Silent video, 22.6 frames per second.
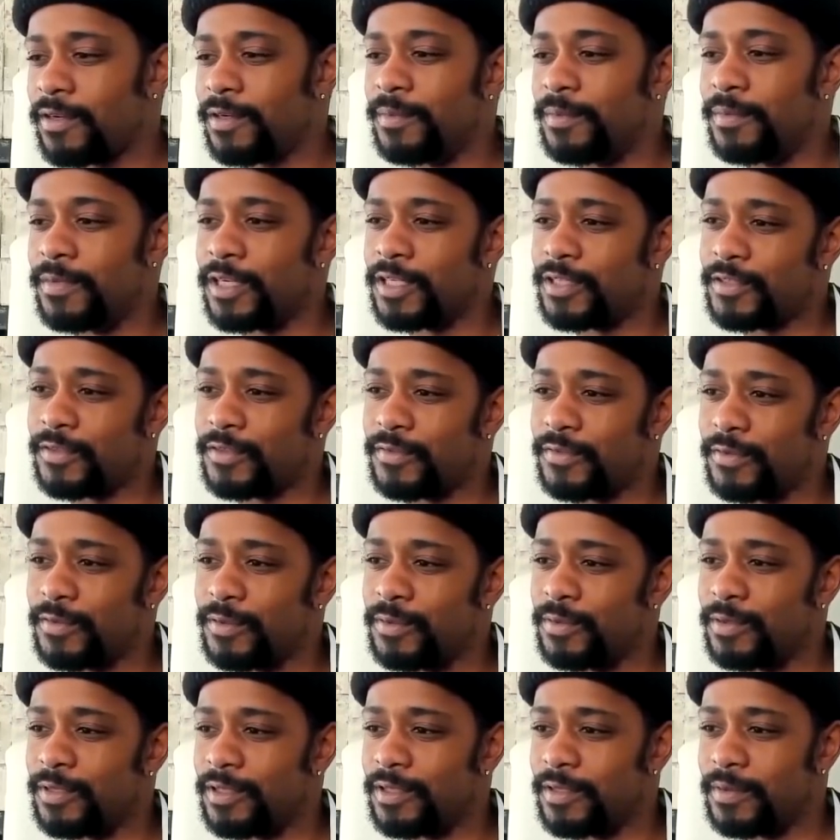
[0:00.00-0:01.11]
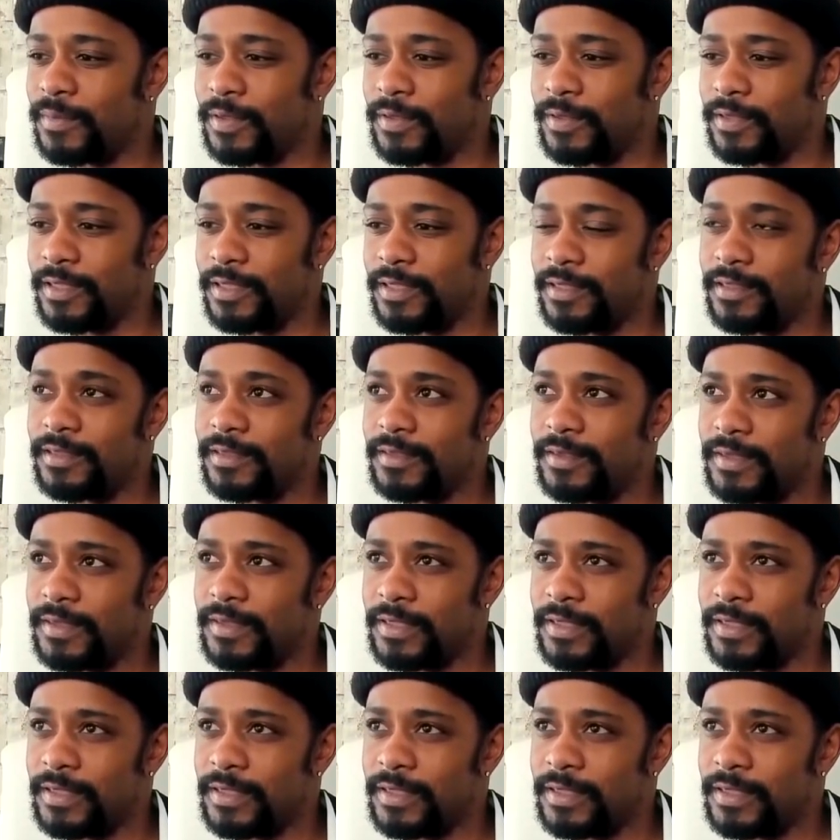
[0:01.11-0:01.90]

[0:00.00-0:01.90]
much for William O'Neill.